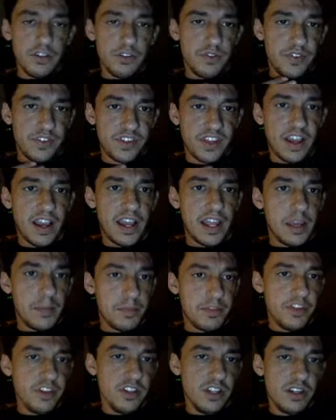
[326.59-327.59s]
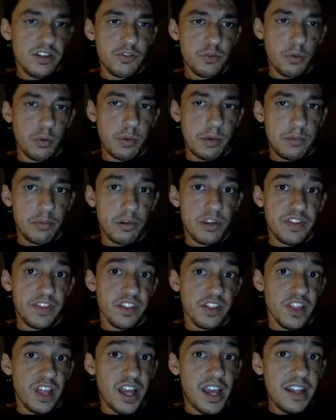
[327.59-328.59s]
So if it's high up in the lungs where we breathe a
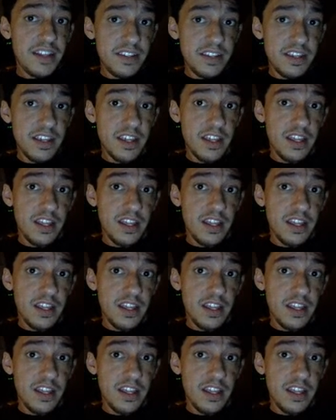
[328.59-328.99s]
lot,